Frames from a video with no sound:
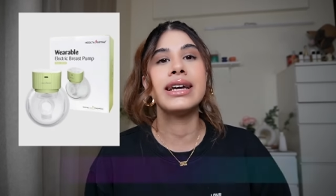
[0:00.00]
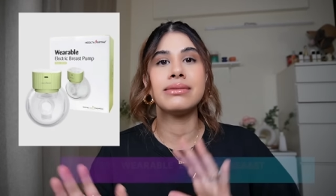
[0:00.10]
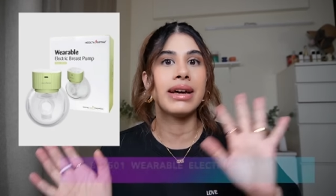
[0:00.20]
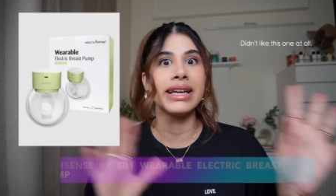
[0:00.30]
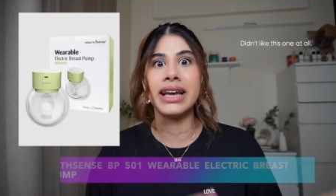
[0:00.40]

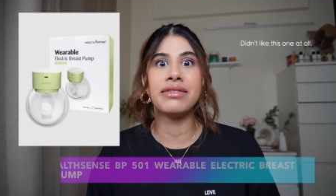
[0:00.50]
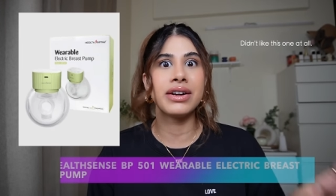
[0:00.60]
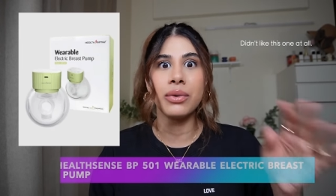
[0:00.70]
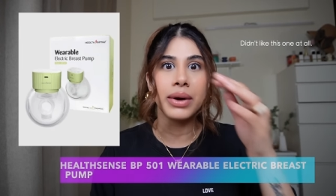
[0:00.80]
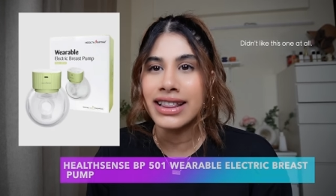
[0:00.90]
I, I gave it
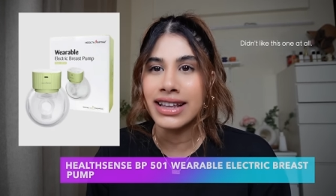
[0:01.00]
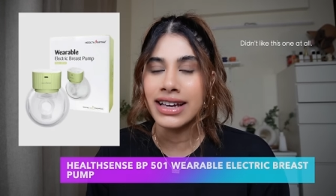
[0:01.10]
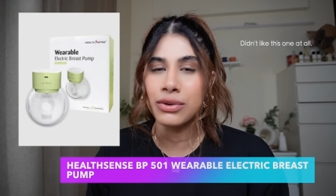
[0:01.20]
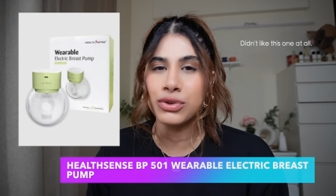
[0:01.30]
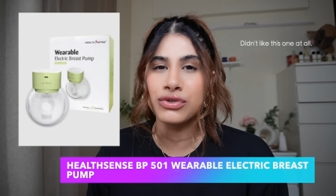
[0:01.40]
away I think
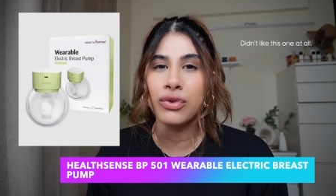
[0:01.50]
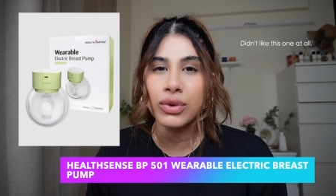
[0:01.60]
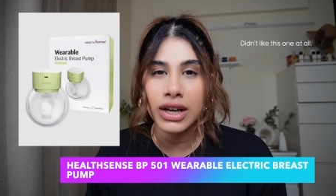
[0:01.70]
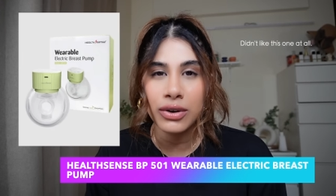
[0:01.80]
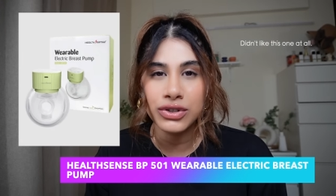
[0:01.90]
it was
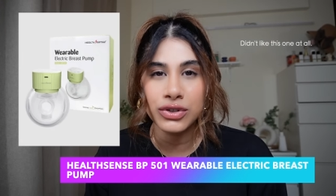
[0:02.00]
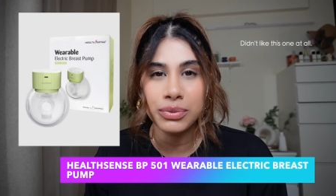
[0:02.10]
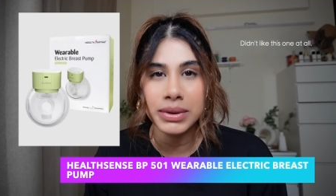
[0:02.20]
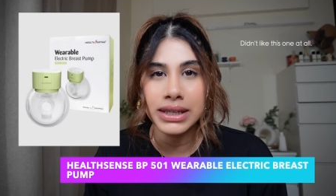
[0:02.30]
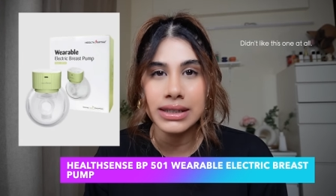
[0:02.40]
4,000
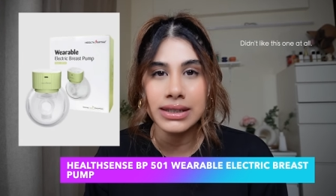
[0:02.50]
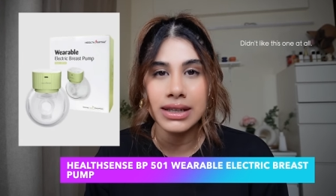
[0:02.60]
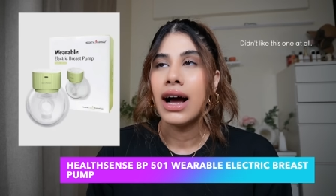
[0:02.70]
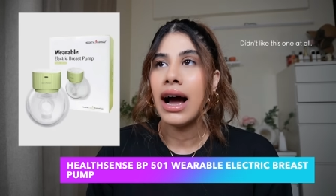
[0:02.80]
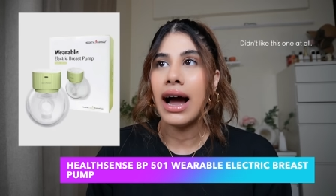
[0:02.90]
rupees
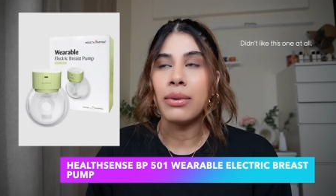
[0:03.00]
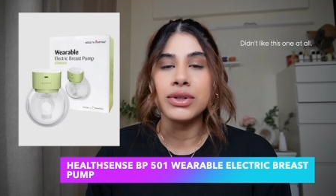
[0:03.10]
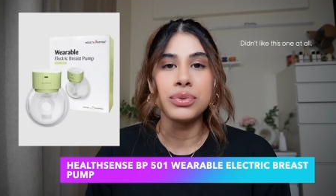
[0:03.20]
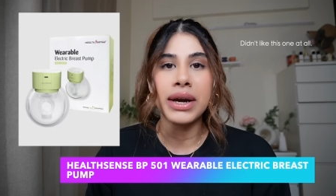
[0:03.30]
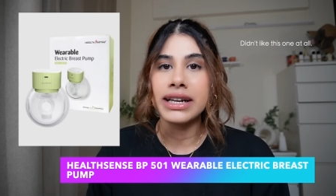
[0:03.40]
I
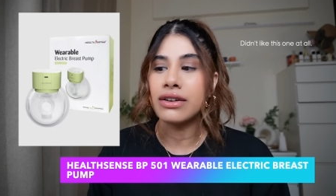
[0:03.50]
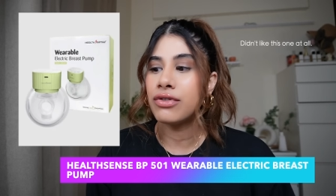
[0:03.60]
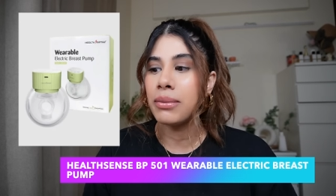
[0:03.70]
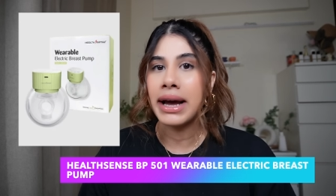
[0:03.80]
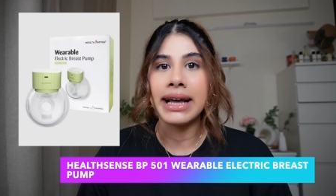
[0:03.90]
was waiting
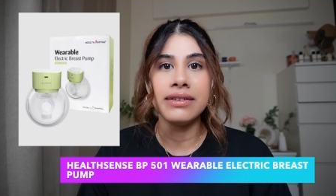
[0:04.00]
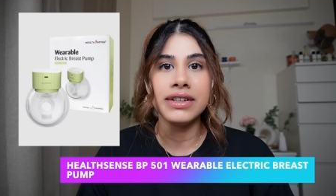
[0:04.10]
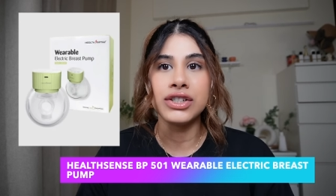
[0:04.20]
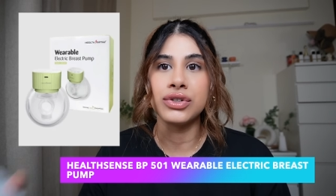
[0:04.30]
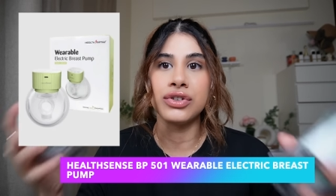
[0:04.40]
for my
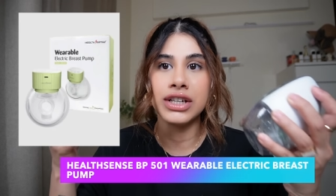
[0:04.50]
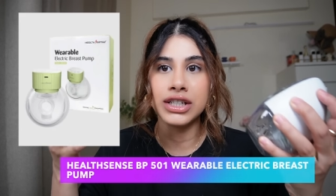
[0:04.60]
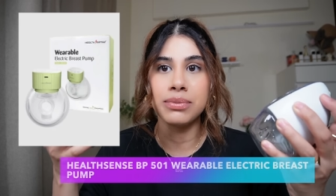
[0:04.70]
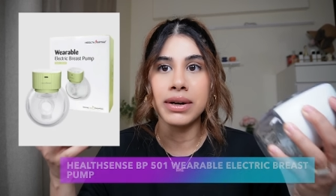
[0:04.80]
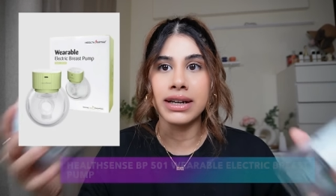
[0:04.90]
Elvies to
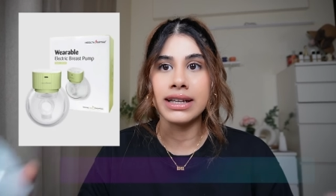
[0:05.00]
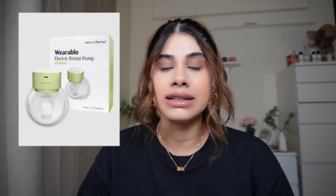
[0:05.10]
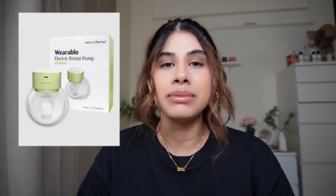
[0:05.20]
reach, but in the